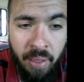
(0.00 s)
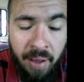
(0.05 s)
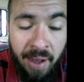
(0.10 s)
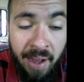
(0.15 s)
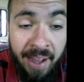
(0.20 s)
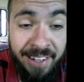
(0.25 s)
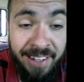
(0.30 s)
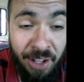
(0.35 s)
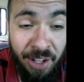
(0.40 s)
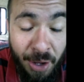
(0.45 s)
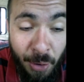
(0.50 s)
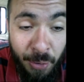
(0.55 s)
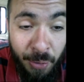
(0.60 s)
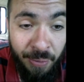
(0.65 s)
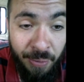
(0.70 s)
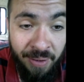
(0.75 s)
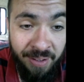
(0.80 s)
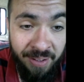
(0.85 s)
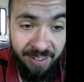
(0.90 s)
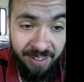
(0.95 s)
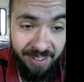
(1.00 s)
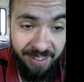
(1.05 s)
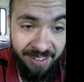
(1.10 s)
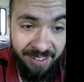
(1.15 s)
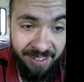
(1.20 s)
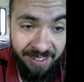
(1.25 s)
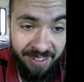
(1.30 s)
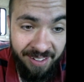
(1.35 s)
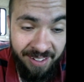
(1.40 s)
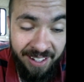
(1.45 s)
I know
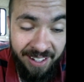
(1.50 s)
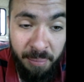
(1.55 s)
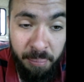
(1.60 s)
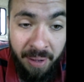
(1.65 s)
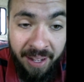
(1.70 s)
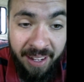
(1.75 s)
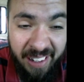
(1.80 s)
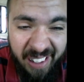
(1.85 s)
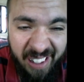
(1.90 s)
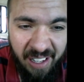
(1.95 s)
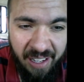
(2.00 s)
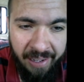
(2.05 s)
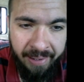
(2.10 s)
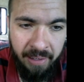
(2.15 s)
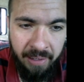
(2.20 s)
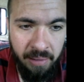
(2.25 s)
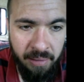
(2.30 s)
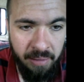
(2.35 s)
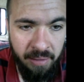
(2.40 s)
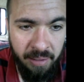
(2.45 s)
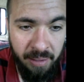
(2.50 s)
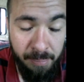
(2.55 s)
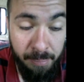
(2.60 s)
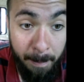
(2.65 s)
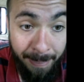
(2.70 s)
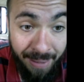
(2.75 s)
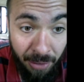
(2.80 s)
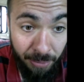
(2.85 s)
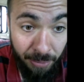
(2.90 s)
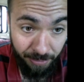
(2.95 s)
in my gut, in my
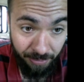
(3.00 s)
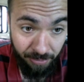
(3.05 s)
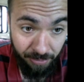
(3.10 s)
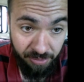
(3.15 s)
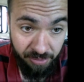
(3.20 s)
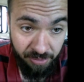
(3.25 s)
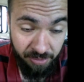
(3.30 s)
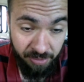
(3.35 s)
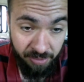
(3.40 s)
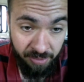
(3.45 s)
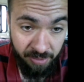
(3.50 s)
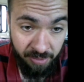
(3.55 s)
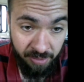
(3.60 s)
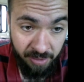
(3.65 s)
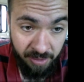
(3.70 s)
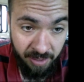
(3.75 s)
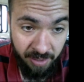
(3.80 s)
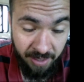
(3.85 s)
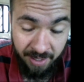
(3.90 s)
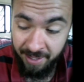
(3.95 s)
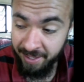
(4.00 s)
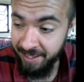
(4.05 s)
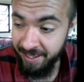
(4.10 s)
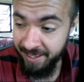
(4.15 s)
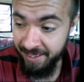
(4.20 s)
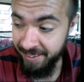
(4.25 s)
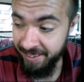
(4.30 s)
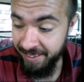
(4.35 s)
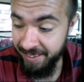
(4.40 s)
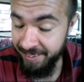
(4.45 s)
bones,
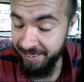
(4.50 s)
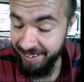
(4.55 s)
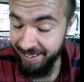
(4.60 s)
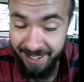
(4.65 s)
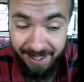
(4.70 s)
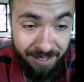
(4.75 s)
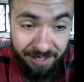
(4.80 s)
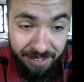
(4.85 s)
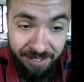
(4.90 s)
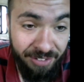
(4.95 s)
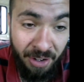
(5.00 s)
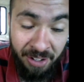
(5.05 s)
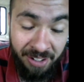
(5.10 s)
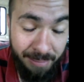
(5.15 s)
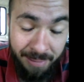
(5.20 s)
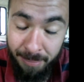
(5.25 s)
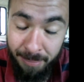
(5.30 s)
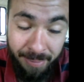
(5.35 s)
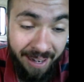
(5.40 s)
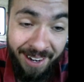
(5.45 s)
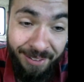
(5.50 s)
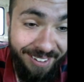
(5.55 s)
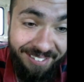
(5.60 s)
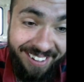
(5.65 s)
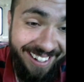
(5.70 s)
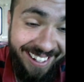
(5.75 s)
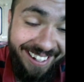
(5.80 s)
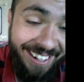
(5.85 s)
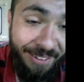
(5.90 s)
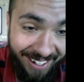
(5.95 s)
that evidence is going to come out, but I don't even
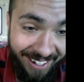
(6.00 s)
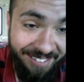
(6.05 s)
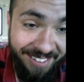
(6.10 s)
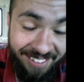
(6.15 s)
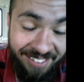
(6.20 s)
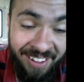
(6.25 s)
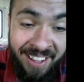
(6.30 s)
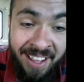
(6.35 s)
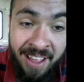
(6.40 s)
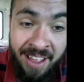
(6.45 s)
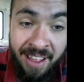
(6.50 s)
need no evidence.